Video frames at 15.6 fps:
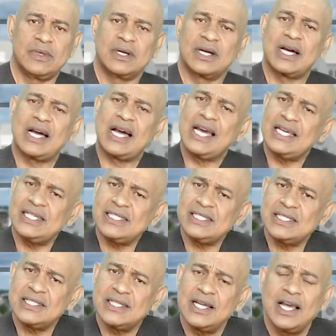
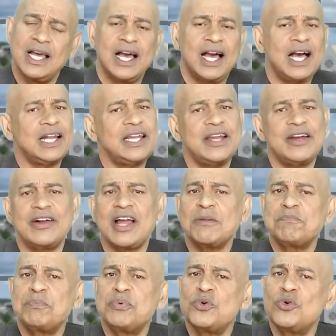Guys, and they are
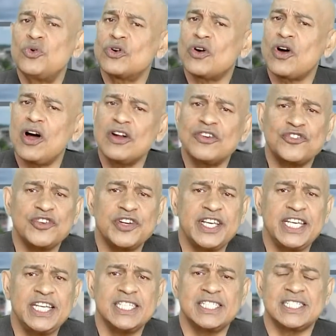not poor
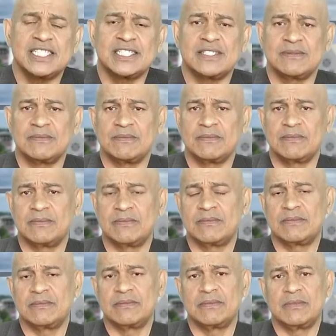countries.
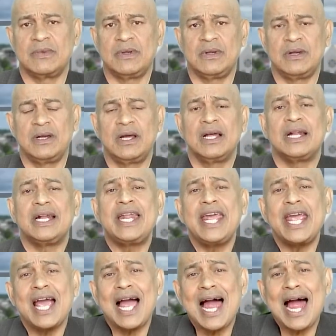
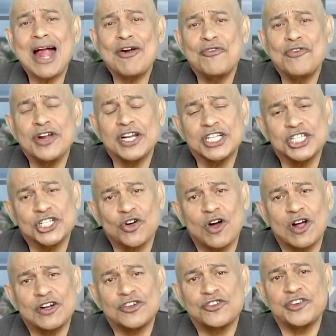They are rich
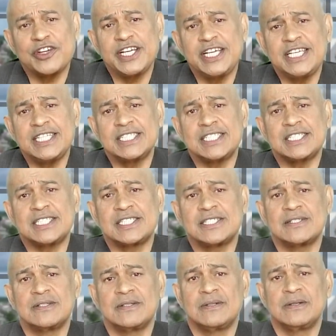countries,
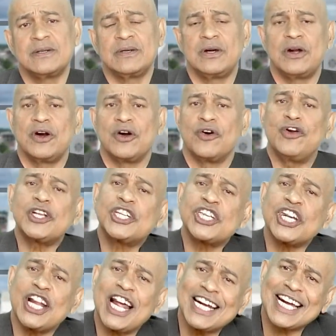
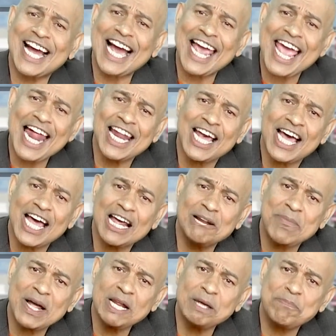richer than Guyana and
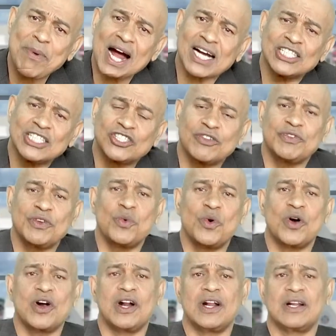many parts of the
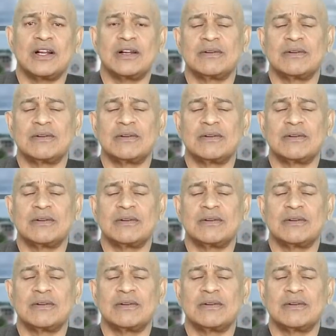world.